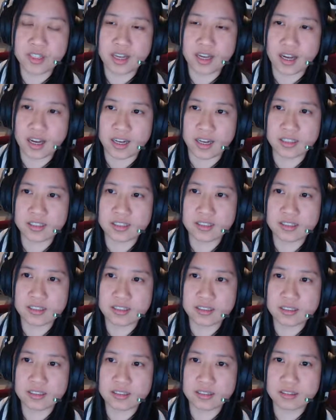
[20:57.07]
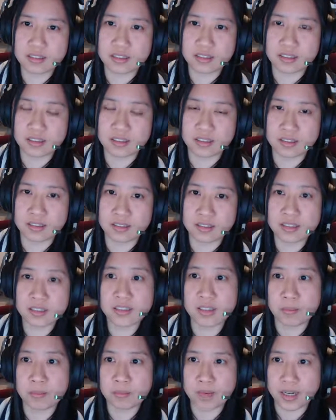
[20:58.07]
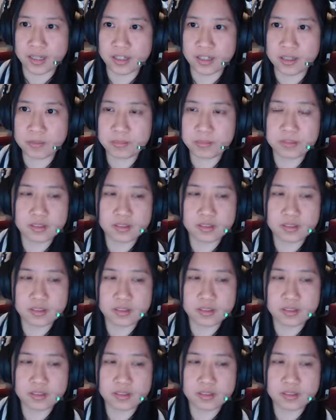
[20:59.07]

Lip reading: had some backup,